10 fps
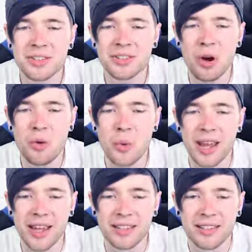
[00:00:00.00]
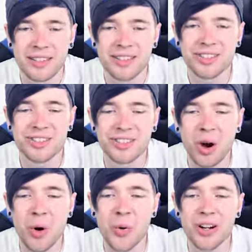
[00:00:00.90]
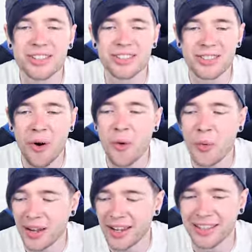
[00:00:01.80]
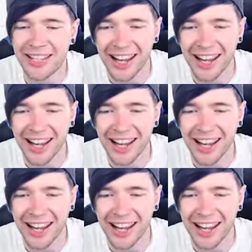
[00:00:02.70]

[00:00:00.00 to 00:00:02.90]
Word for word: is so weird so, so weird.